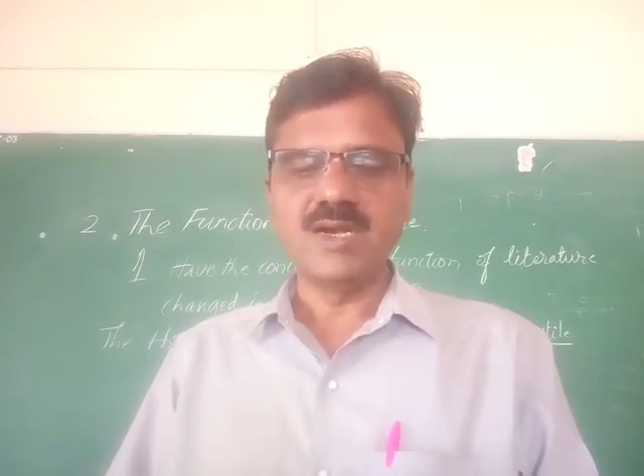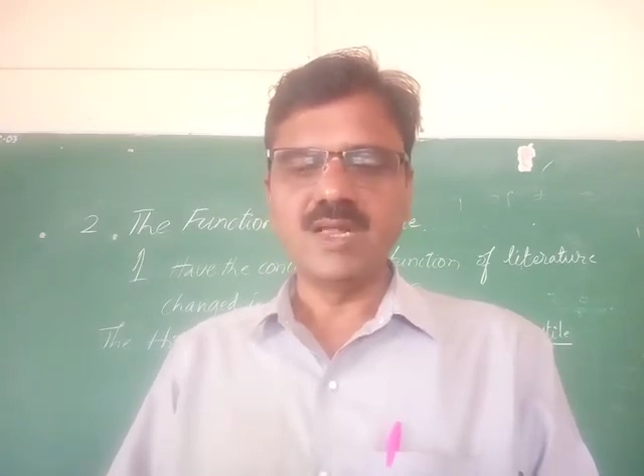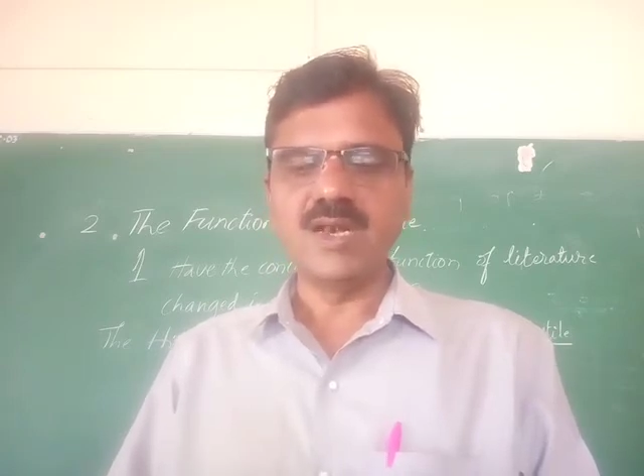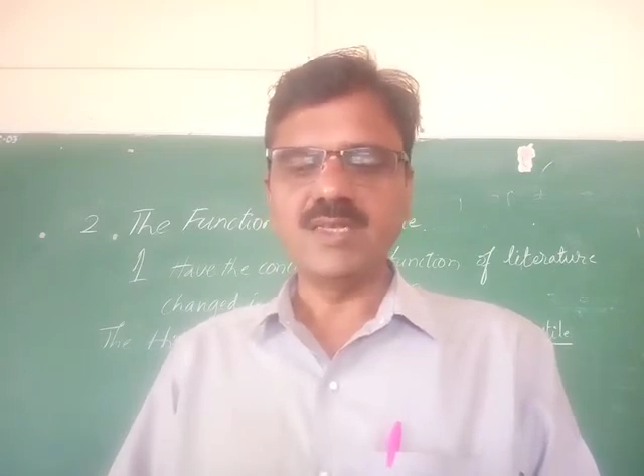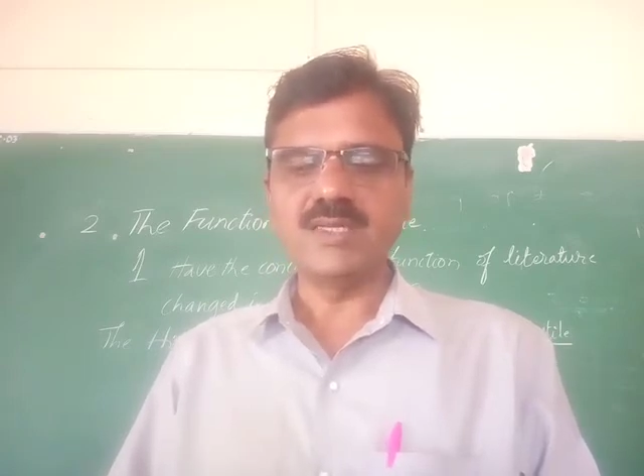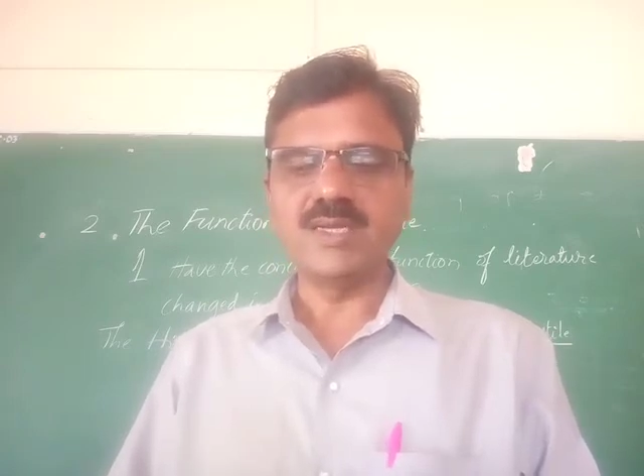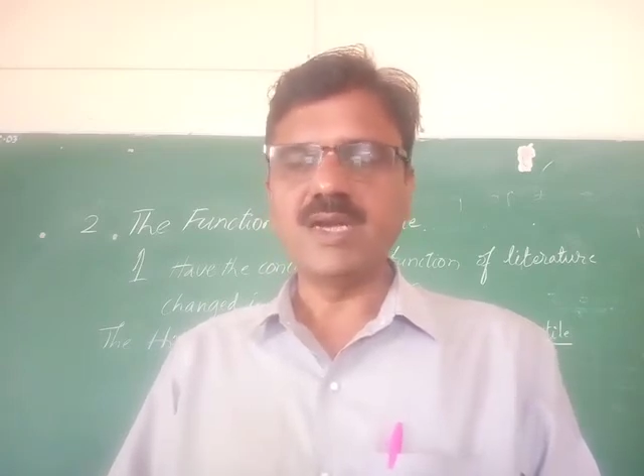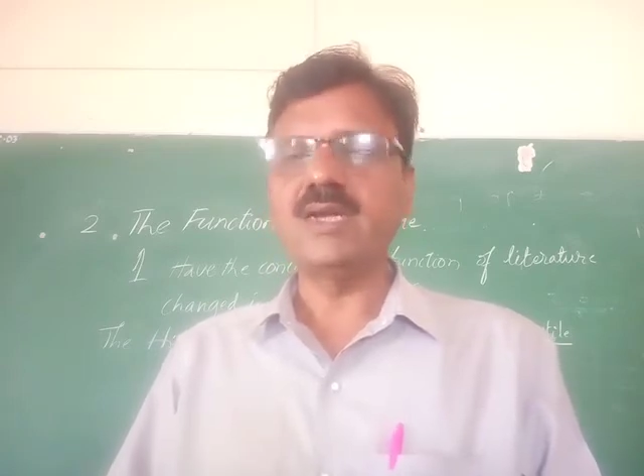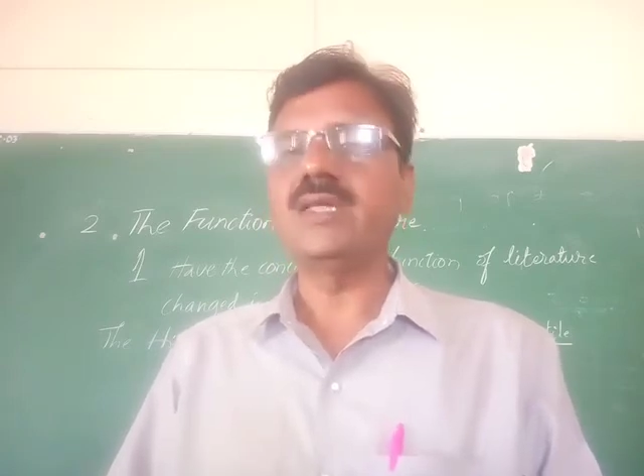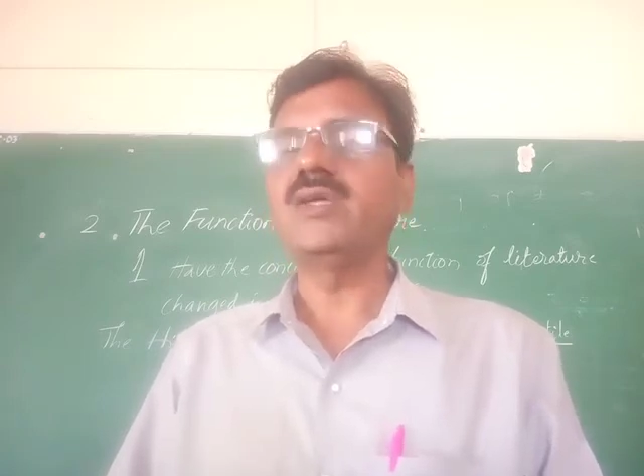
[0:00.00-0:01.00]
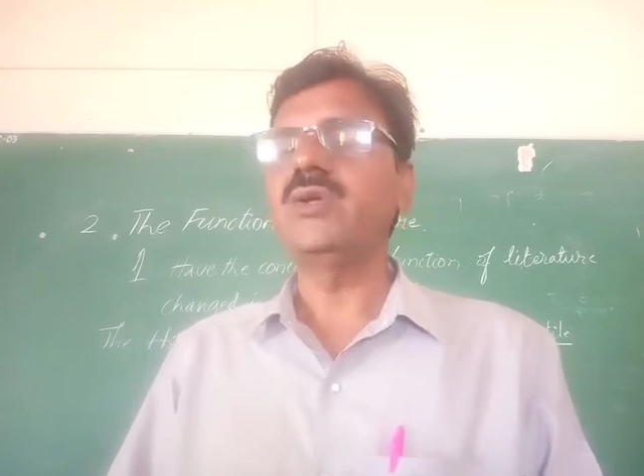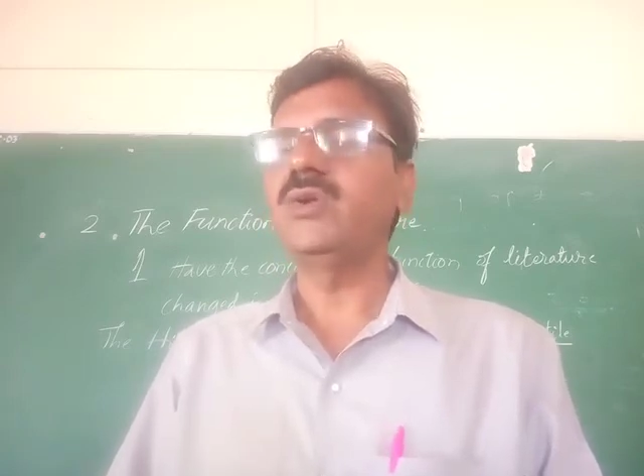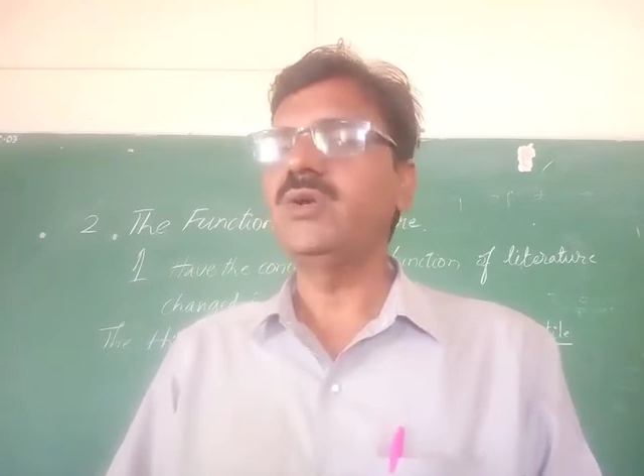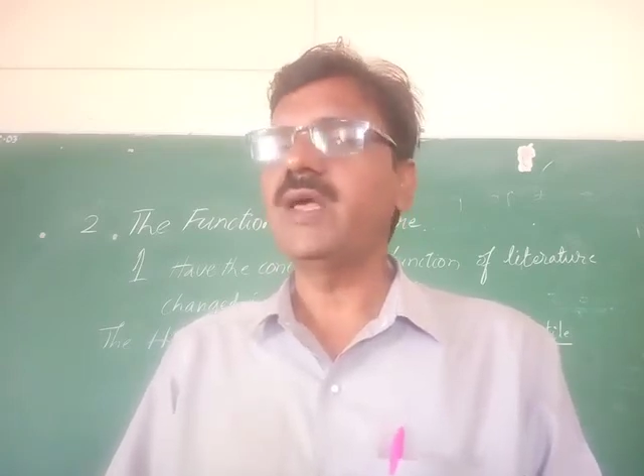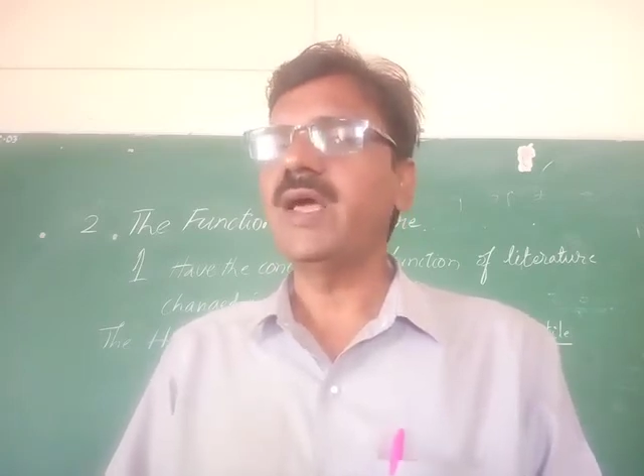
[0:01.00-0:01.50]
dulls yet
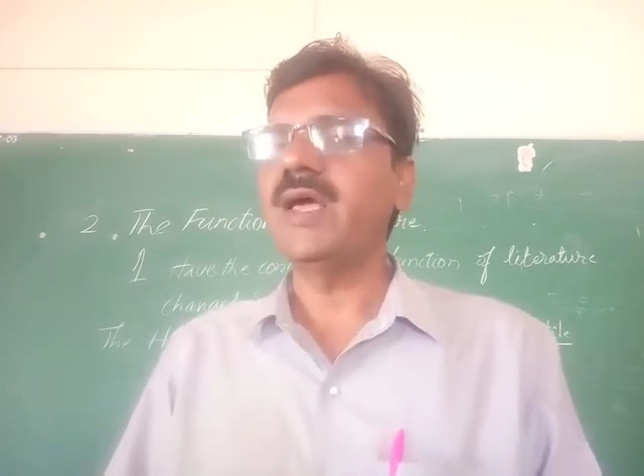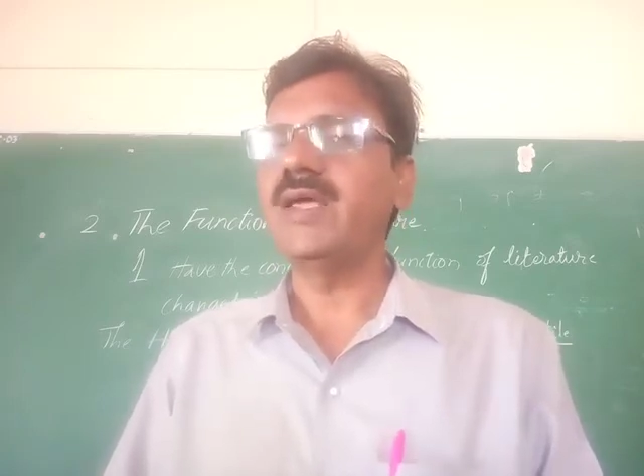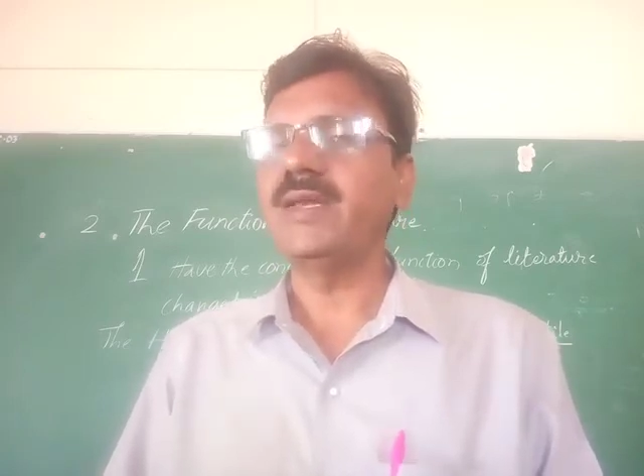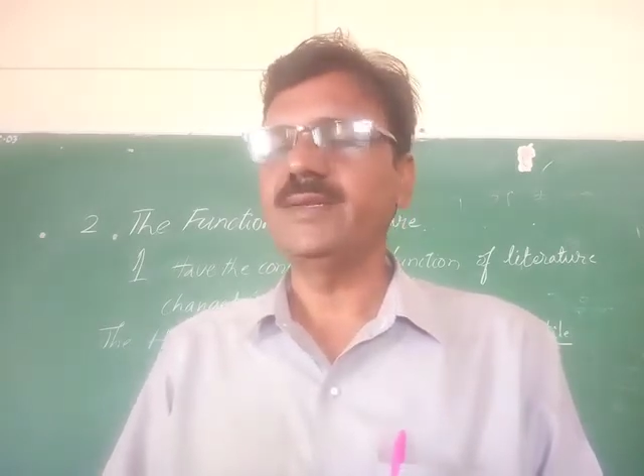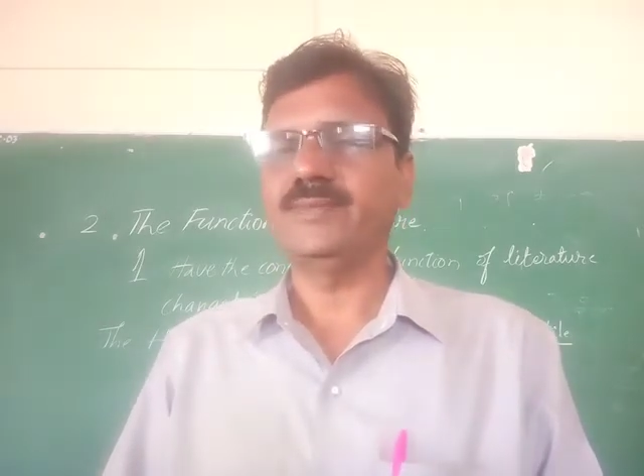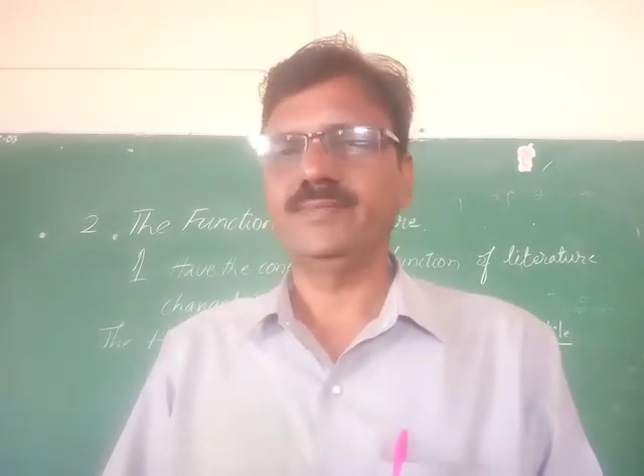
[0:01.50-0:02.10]
utile.